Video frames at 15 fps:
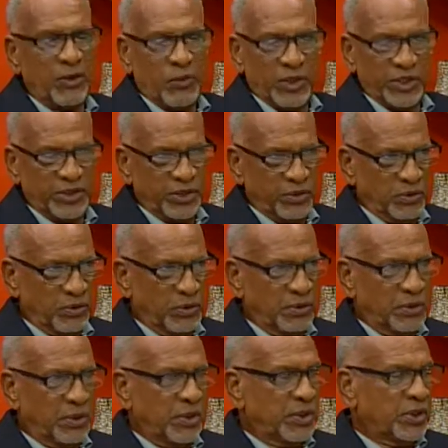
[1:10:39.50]
want you
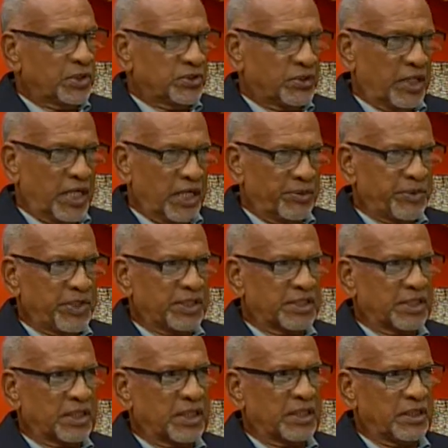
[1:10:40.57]
to help
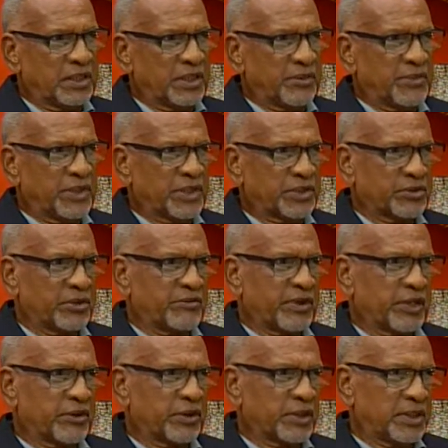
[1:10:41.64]
Ezekiel in the Ministry of
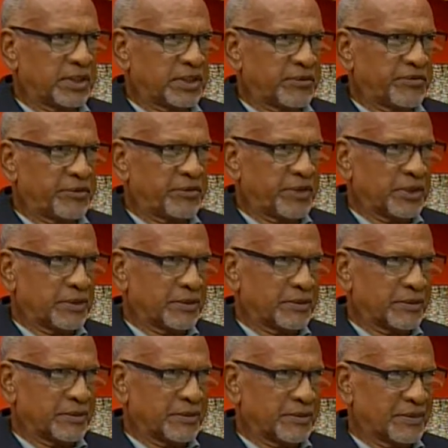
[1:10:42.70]
Agriculture for me.
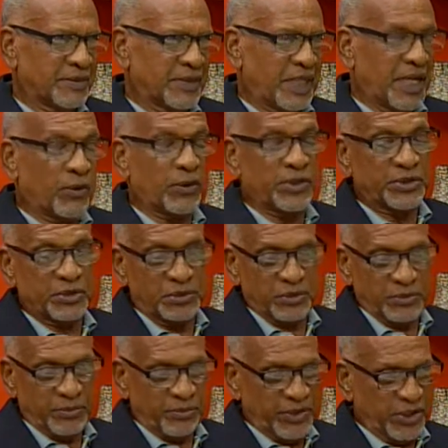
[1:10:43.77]
I want you
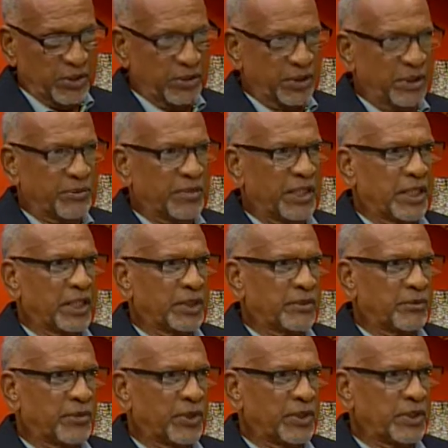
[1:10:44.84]
to be on the banana
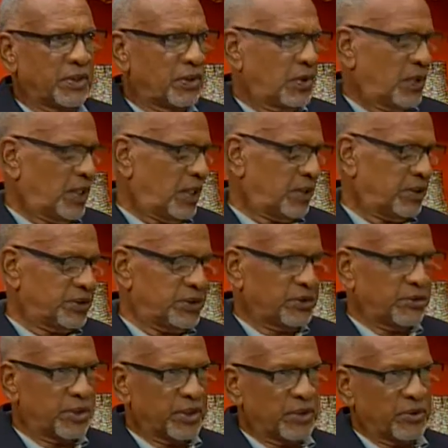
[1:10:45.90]
board. I want you to
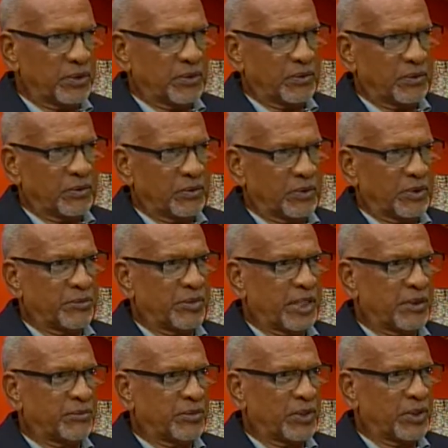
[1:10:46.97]
be on the
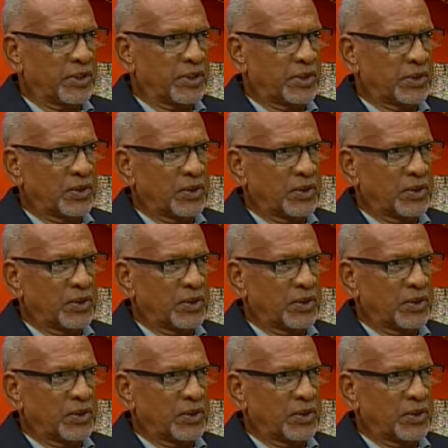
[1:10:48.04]
Windbrand board.